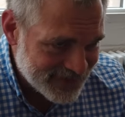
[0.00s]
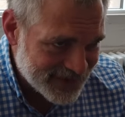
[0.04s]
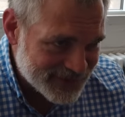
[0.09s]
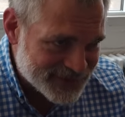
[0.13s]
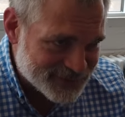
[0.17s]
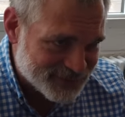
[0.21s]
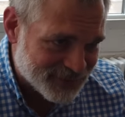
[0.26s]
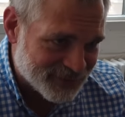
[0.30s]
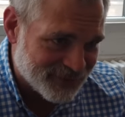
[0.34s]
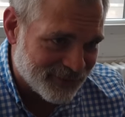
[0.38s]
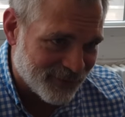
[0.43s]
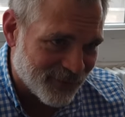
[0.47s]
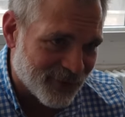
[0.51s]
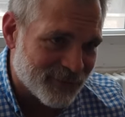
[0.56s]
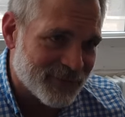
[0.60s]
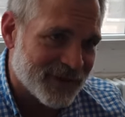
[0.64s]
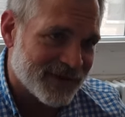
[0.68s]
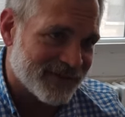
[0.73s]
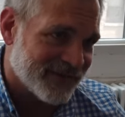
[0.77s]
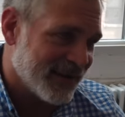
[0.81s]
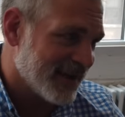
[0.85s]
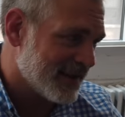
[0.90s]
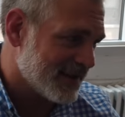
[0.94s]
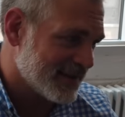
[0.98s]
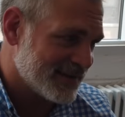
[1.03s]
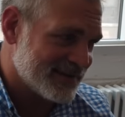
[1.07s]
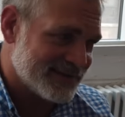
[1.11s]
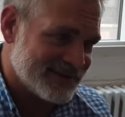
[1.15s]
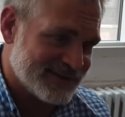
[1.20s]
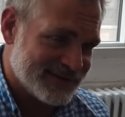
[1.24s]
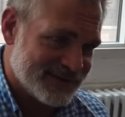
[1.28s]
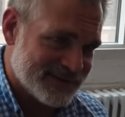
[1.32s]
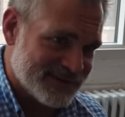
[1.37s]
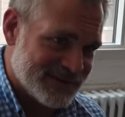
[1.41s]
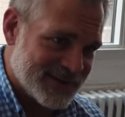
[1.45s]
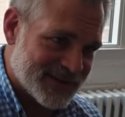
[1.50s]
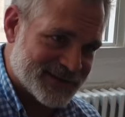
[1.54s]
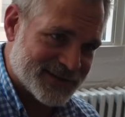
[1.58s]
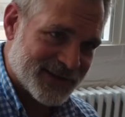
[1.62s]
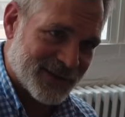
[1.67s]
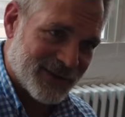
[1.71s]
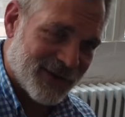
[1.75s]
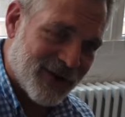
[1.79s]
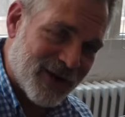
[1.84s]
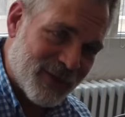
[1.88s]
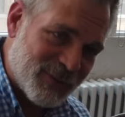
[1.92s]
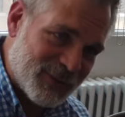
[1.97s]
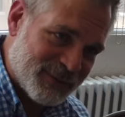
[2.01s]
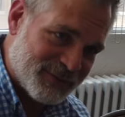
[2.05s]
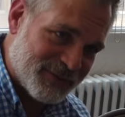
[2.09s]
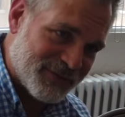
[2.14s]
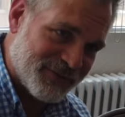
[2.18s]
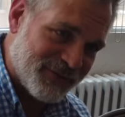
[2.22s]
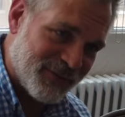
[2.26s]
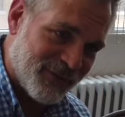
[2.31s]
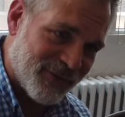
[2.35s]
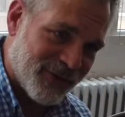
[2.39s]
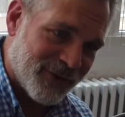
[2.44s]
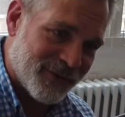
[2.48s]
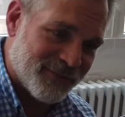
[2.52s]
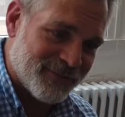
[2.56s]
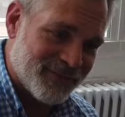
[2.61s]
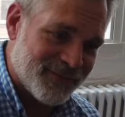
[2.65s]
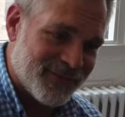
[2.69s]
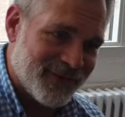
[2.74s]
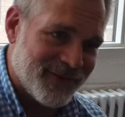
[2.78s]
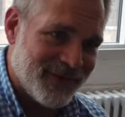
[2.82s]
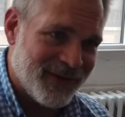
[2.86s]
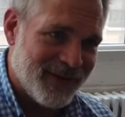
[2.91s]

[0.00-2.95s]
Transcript: It's performing like a DSLR would perform,